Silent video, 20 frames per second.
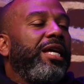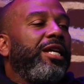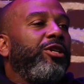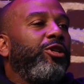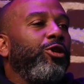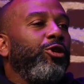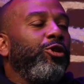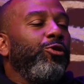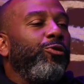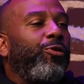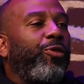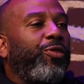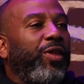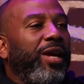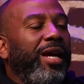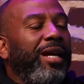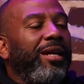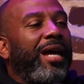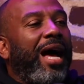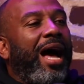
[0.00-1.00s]
Do you
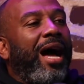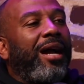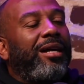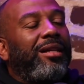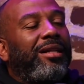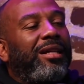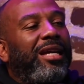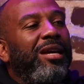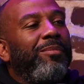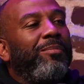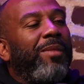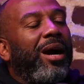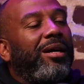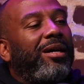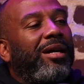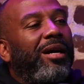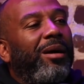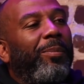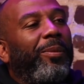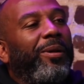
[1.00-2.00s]
think I could keep my
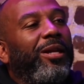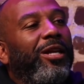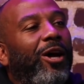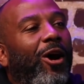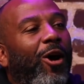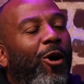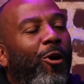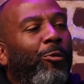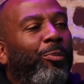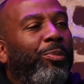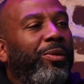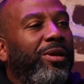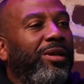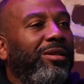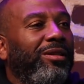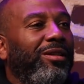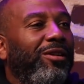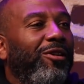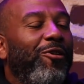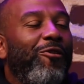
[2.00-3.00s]
company
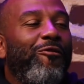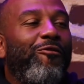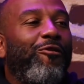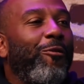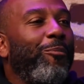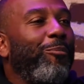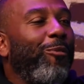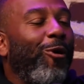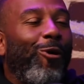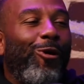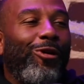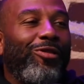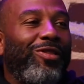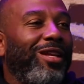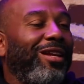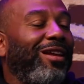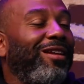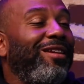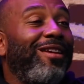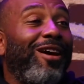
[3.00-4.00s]
open for more
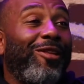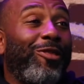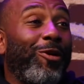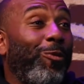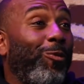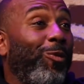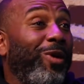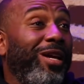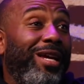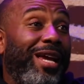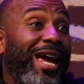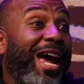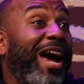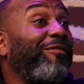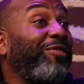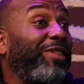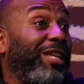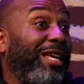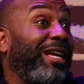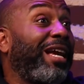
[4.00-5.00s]
than another week
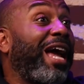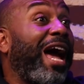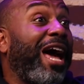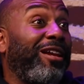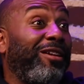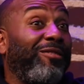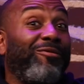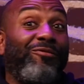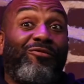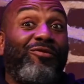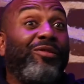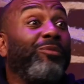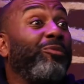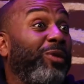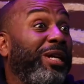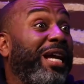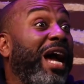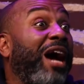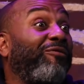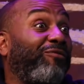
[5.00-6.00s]
after
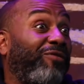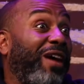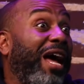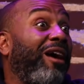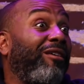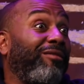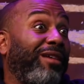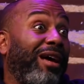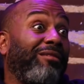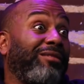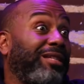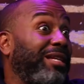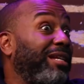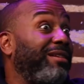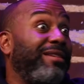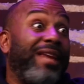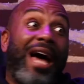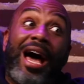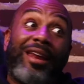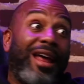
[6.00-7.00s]
we got found out to
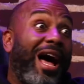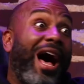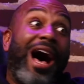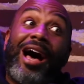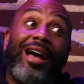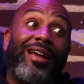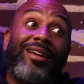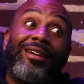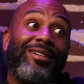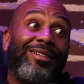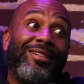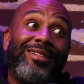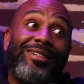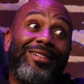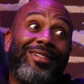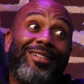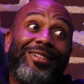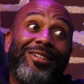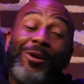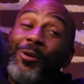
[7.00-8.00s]
not hire
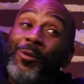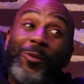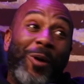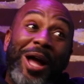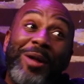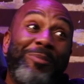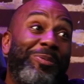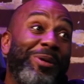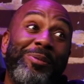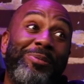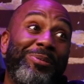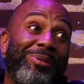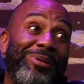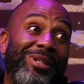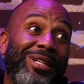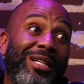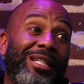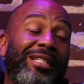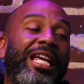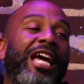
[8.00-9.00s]
white people? Sure.